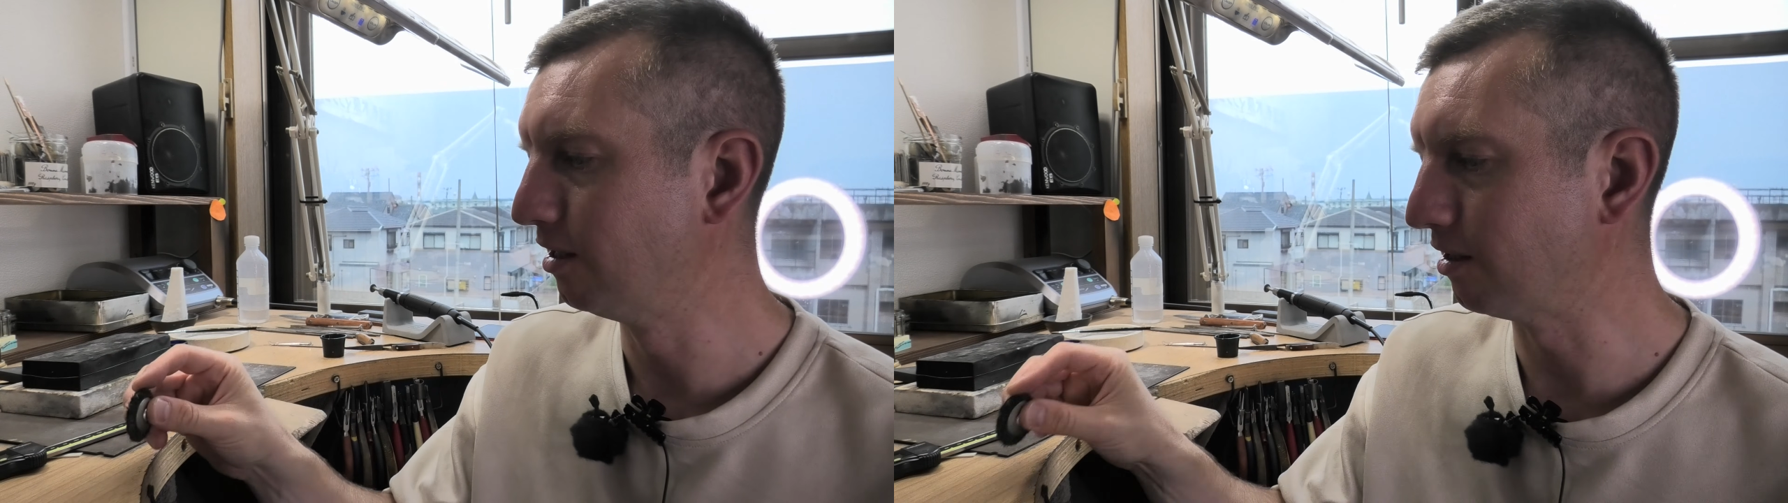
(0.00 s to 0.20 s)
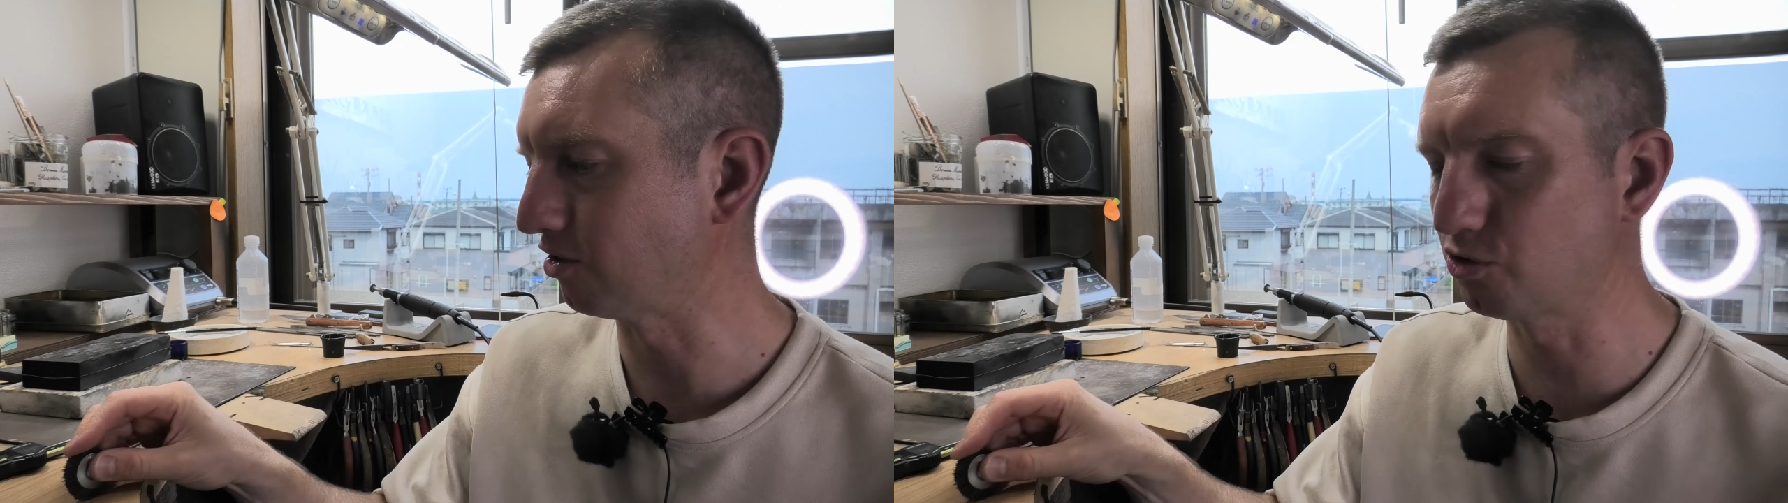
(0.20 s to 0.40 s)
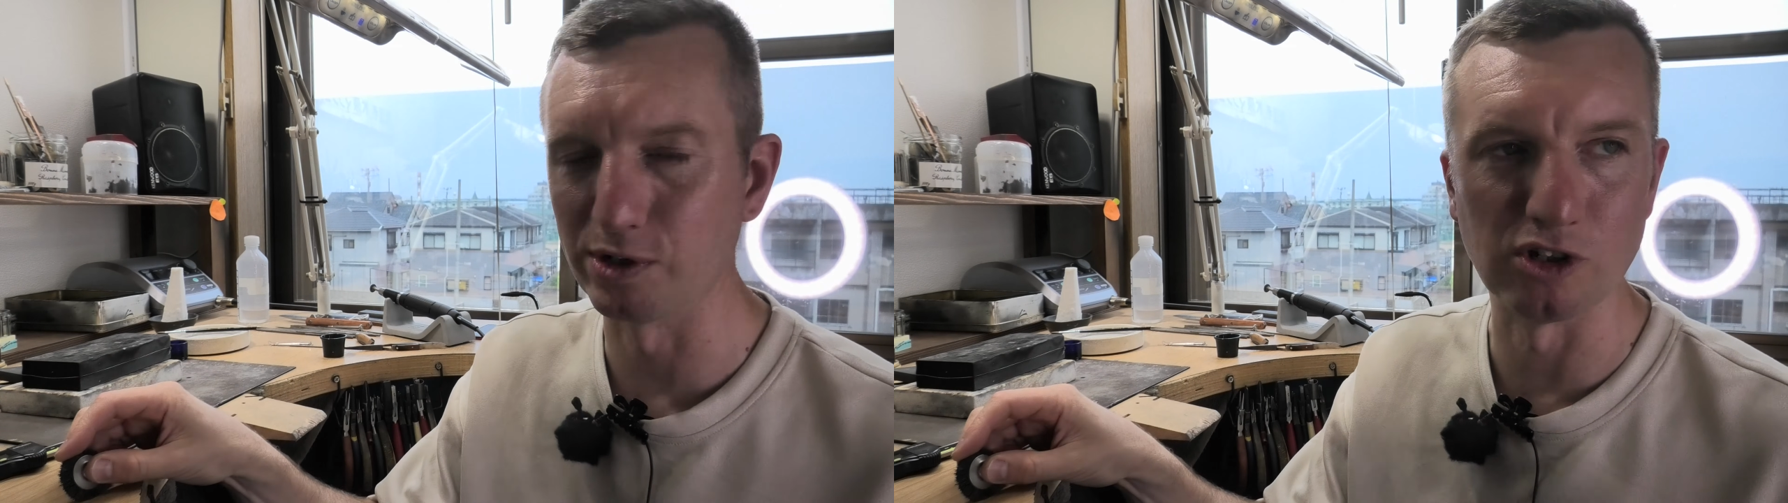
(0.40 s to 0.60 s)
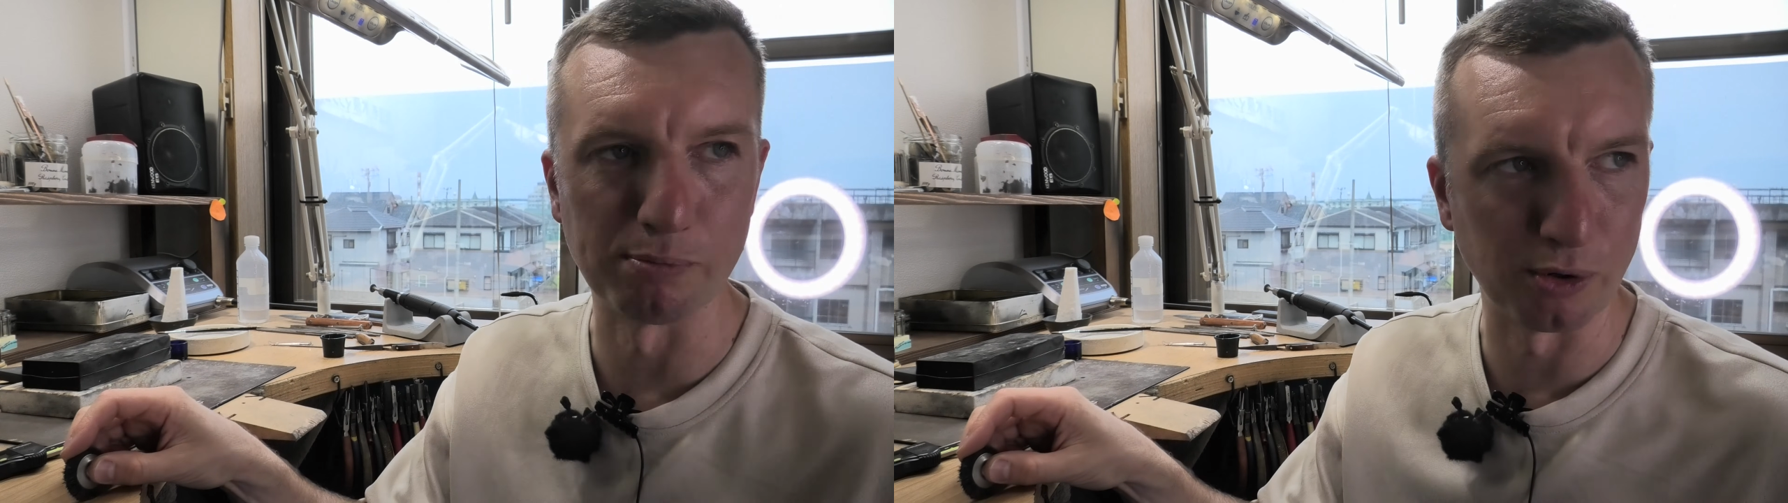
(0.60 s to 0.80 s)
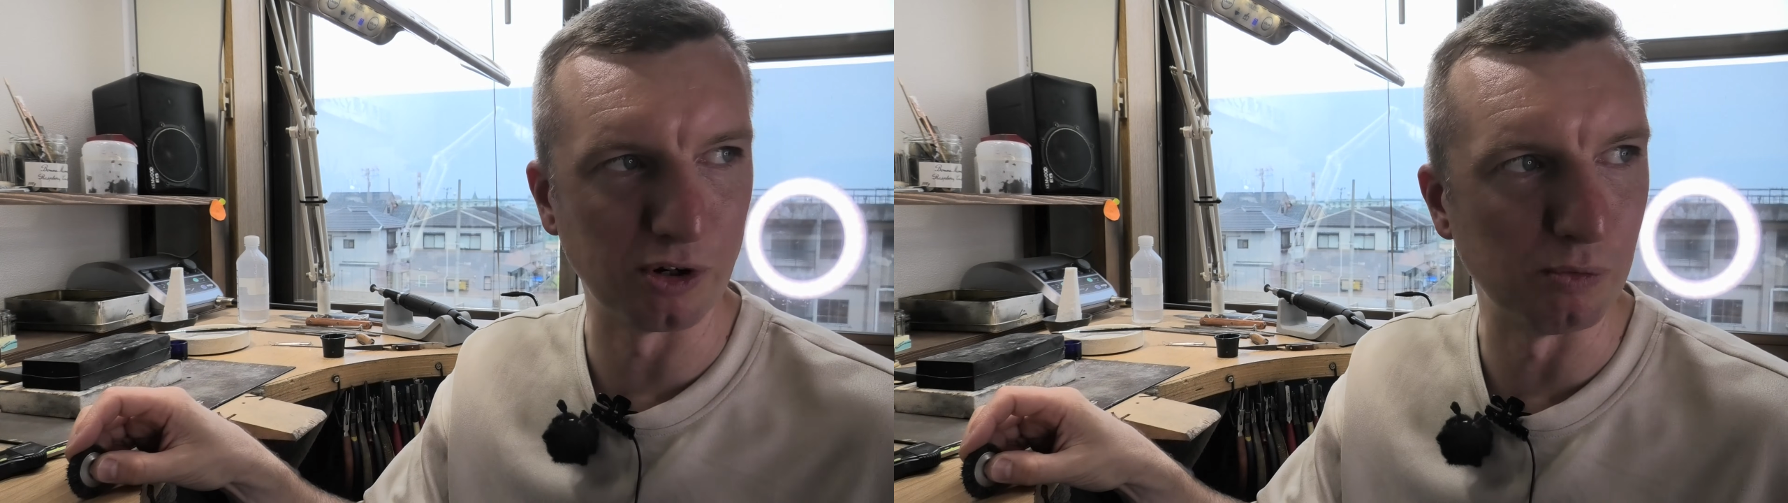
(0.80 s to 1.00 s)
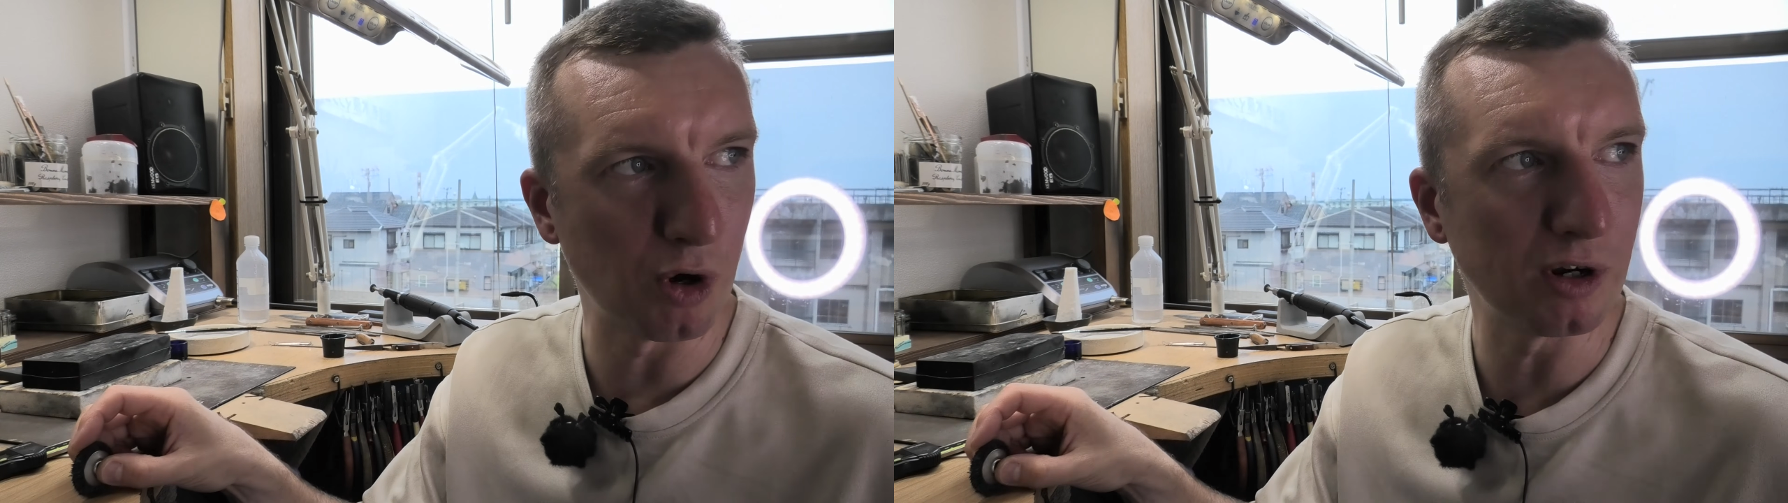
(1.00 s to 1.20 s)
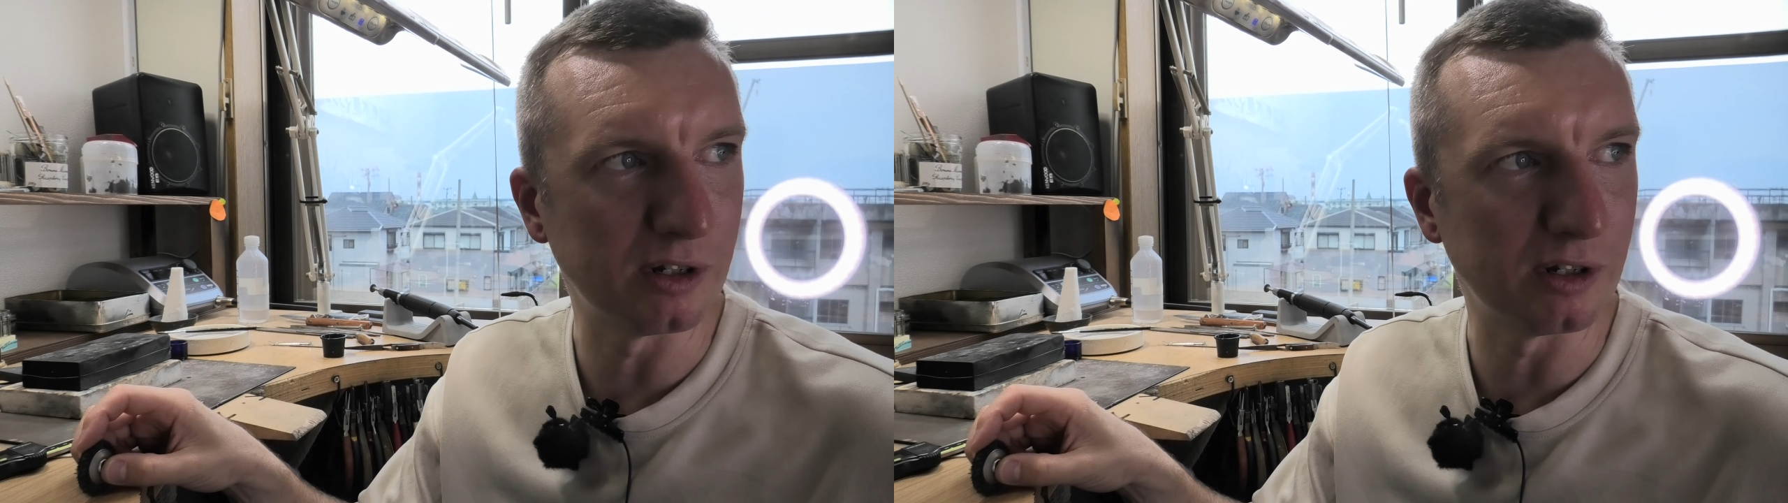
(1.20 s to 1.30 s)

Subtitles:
The switch is broken on one,